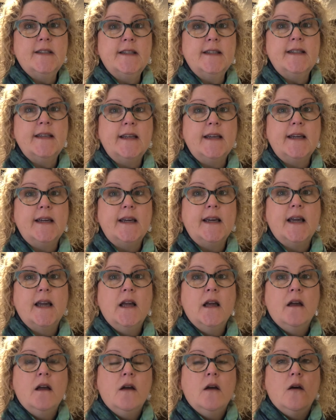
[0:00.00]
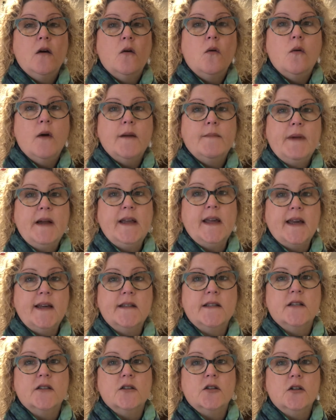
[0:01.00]
see what my
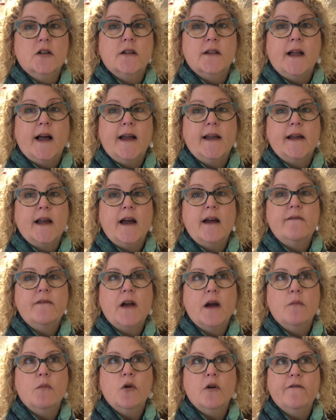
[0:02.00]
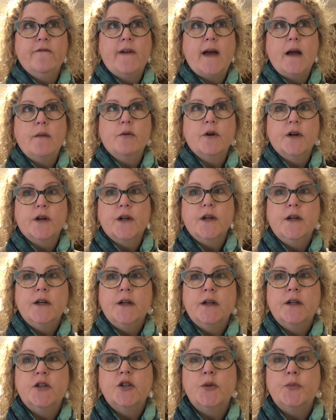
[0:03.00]
cases look like. I've got more fabric
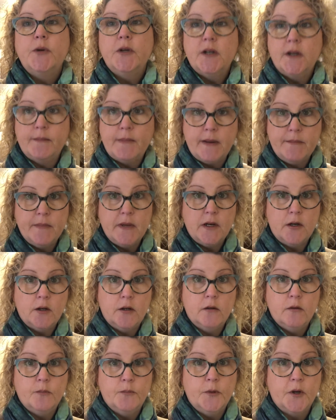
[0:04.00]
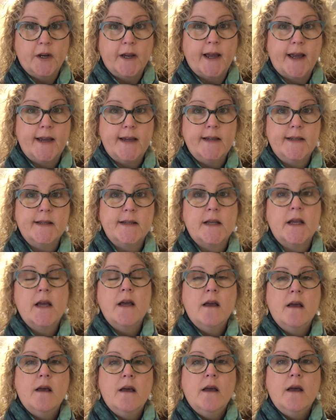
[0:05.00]
to put in my middle bookcase
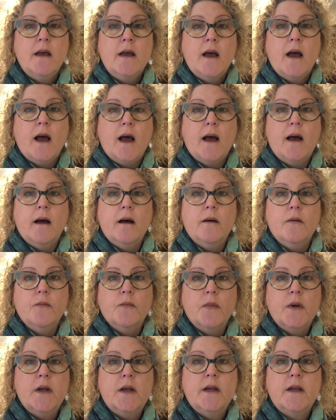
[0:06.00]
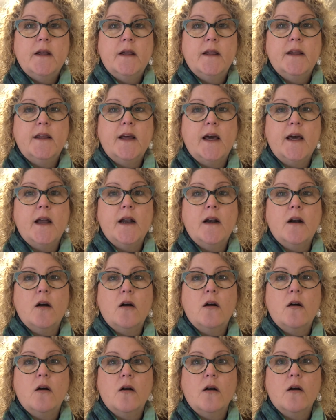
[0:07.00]
that
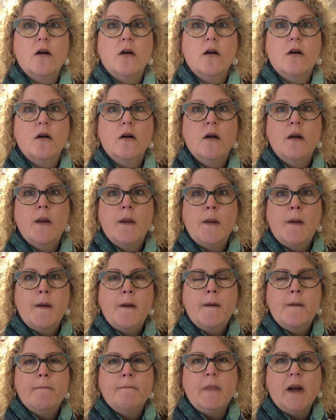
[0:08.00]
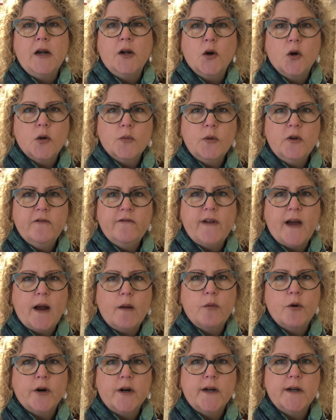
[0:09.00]
are my normal
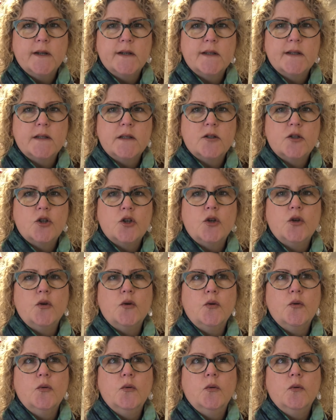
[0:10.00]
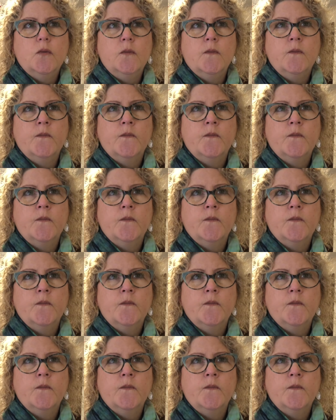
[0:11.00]
fabrics to